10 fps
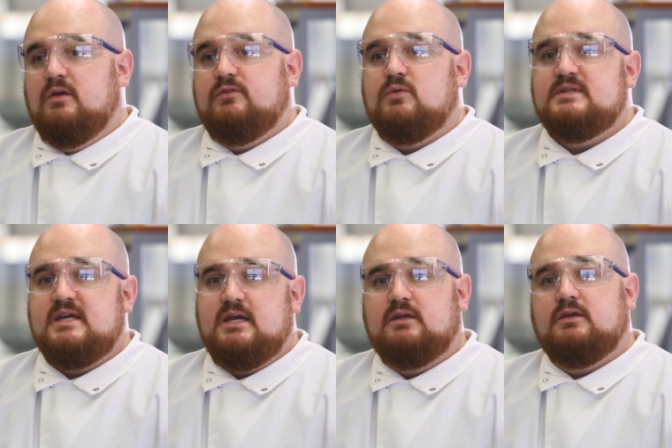So
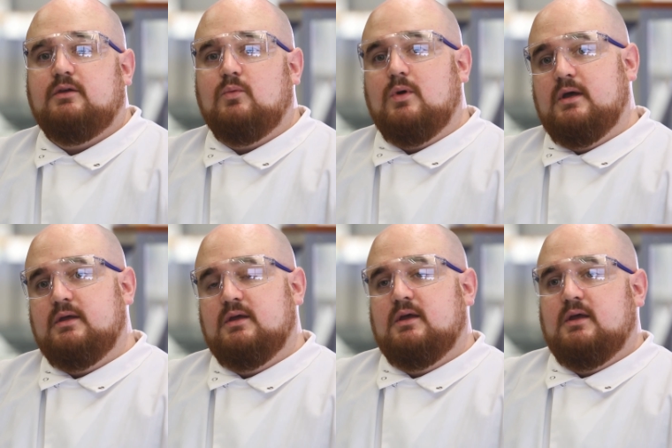taking
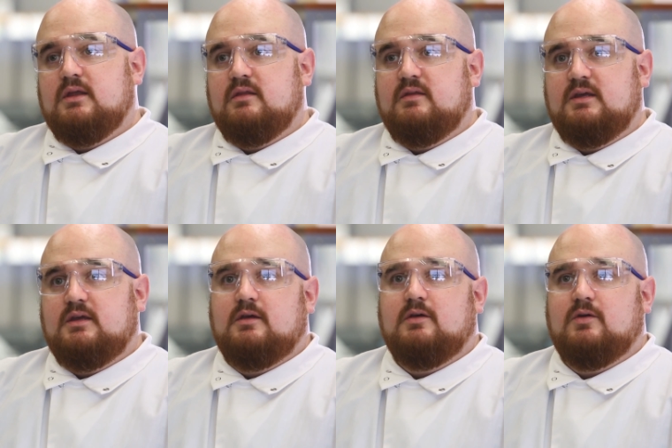what
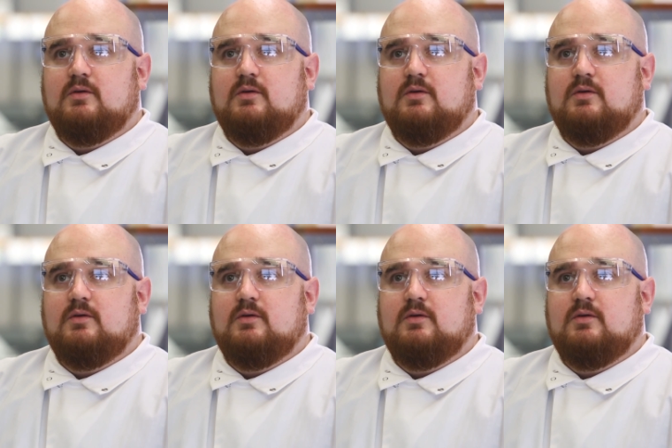the